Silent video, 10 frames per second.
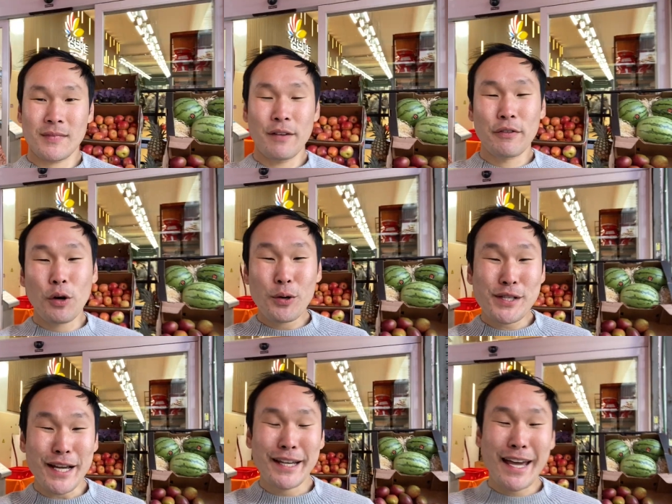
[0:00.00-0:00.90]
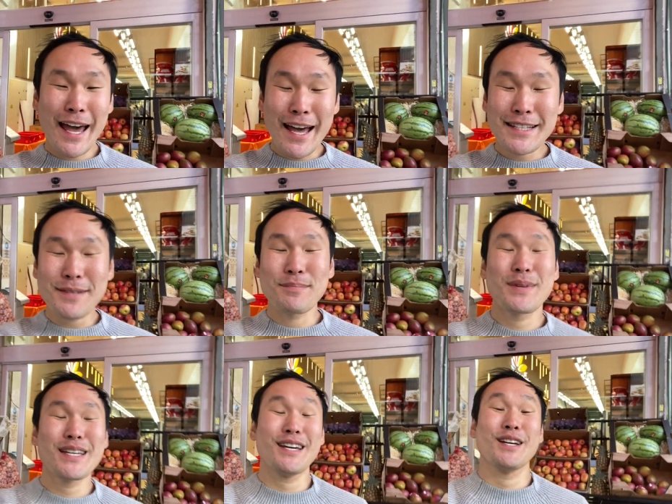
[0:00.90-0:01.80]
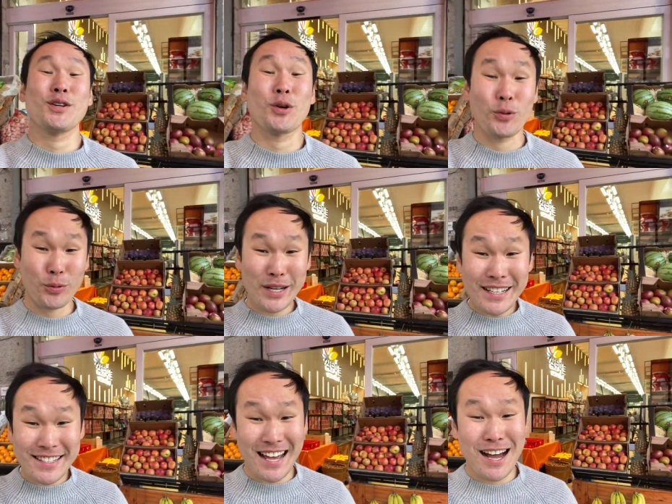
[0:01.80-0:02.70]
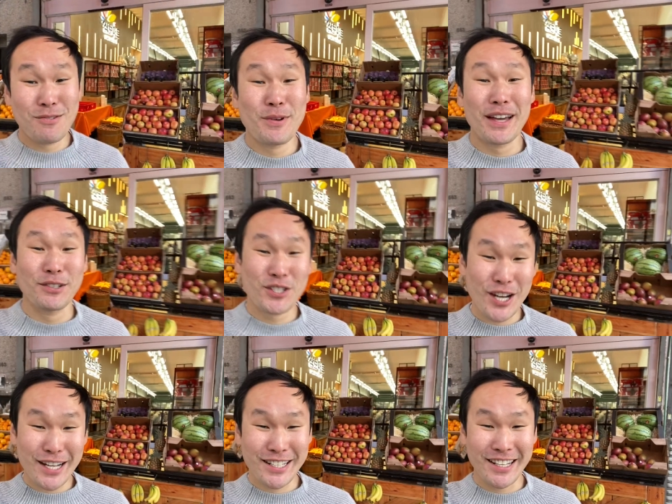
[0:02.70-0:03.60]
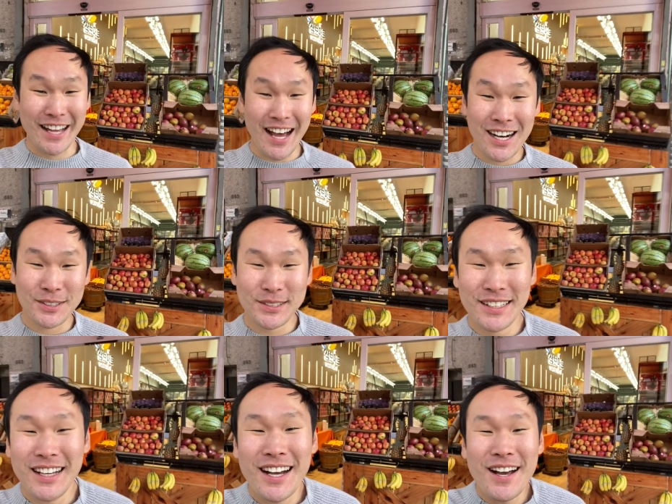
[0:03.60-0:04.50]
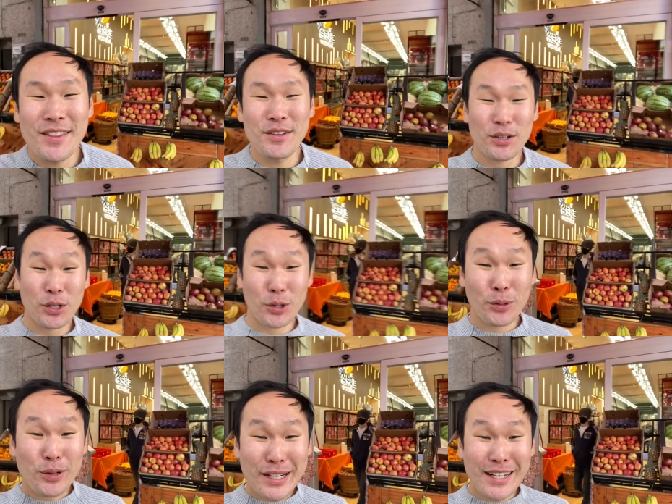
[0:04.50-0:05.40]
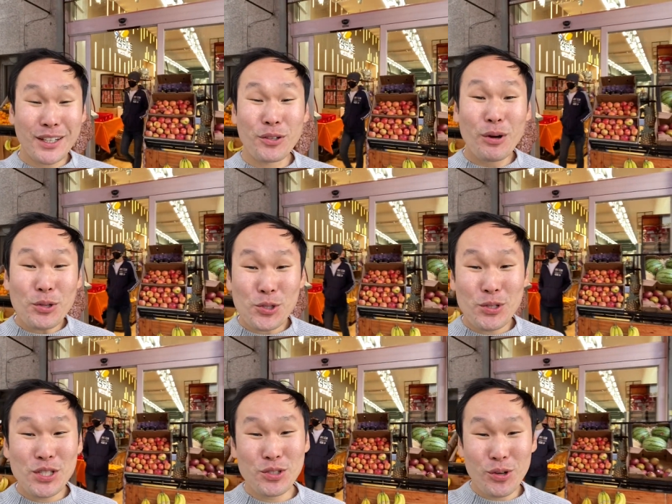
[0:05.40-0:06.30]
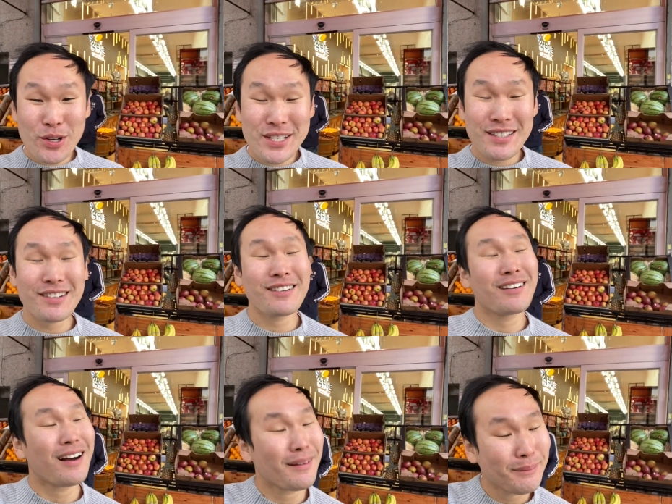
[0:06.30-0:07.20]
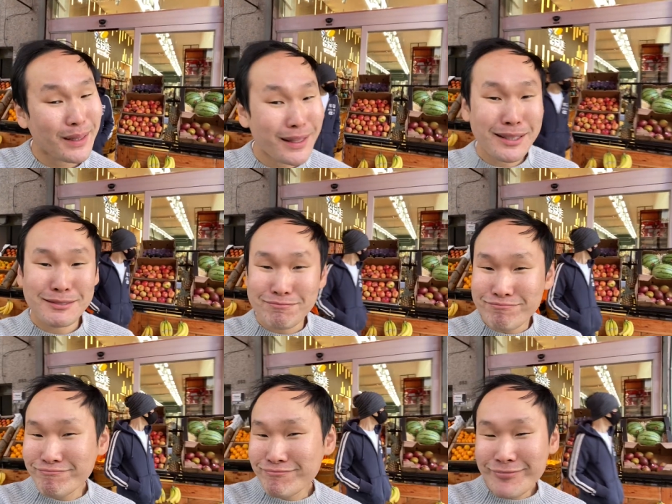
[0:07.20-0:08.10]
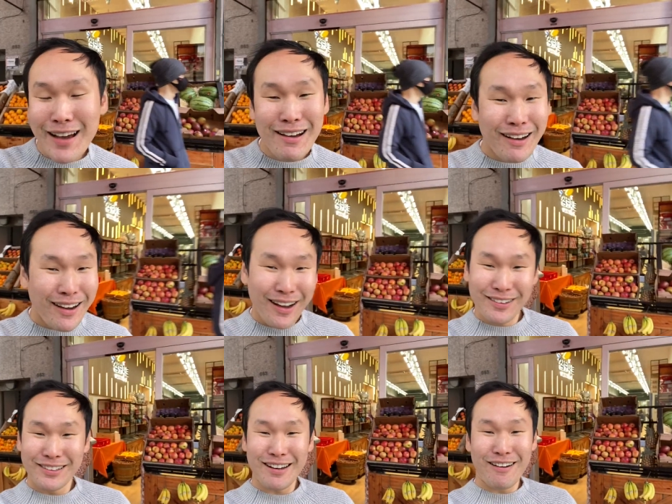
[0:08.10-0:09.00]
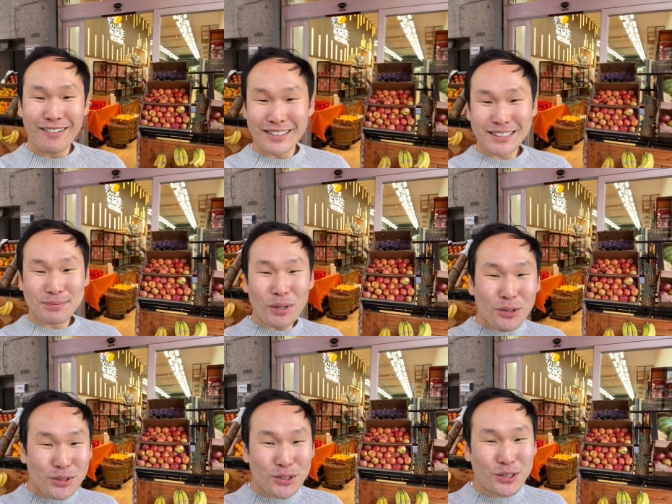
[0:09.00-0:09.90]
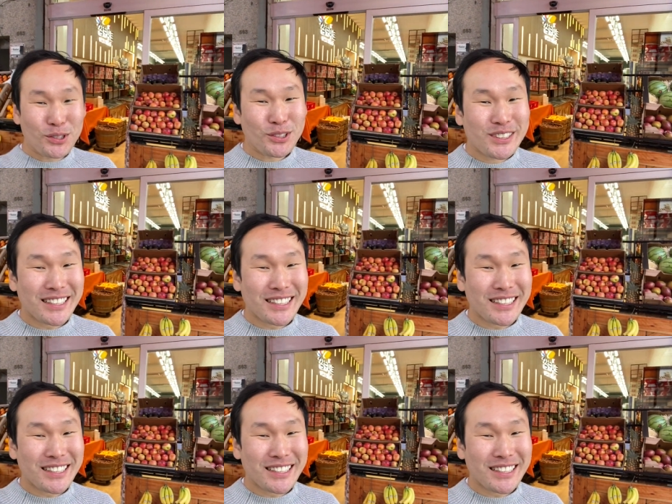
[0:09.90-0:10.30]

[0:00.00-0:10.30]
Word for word: Of course, I can't be in Koreatown without checking out the Korean grocery stores here. I mean, look at all this produce.